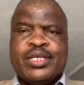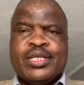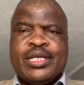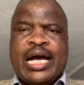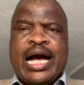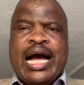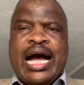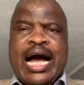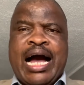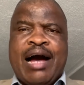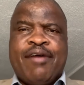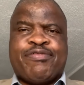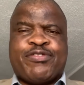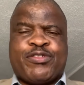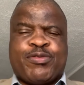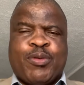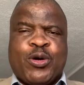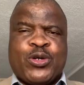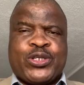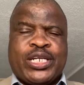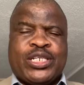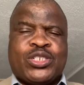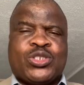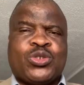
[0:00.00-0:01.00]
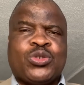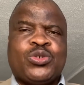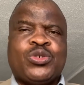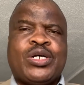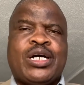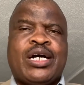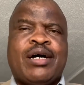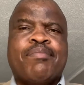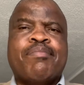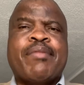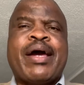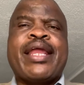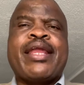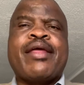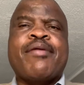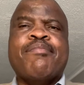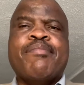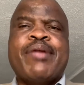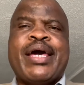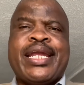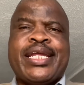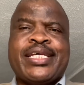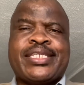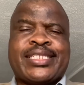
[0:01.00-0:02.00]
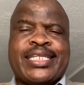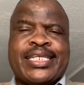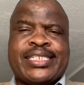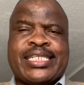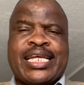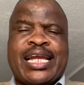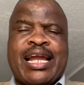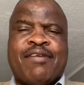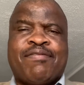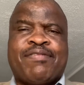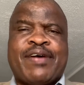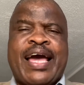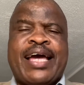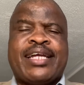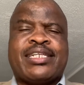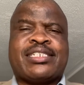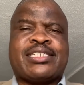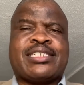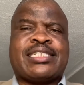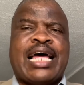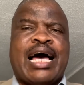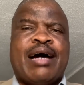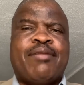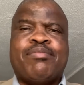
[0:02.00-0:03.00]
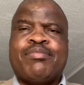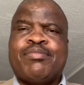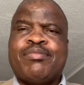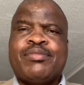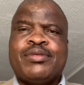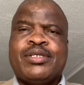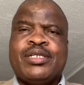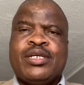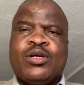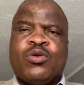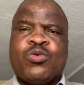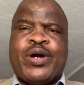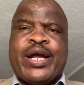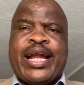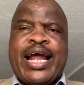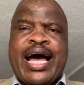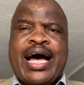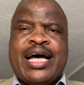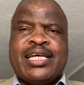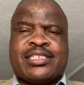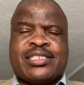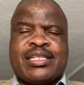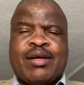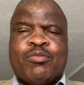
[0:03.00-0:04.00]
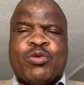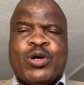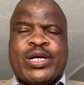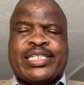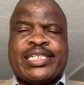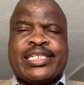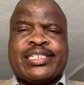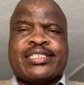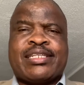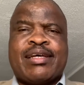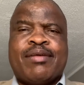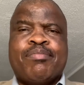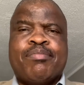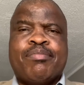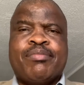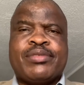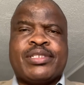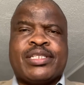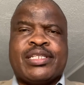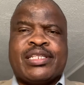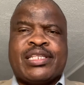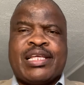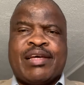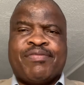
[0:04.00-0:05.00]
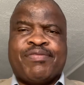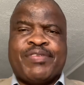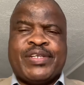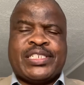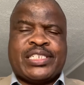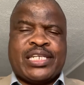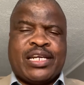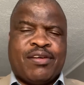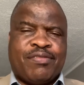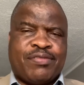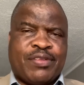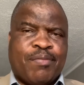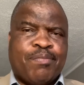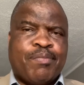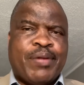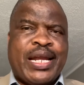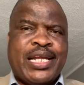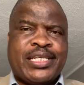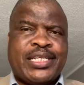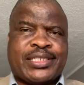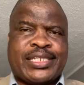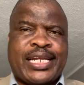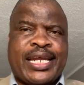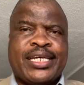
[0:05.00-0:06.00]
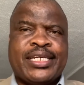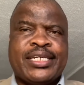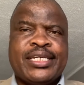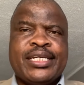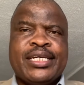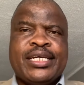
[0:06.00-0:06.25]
I've spoken to many ministers, and I've had some, when I ask them what is the vision of the ministry,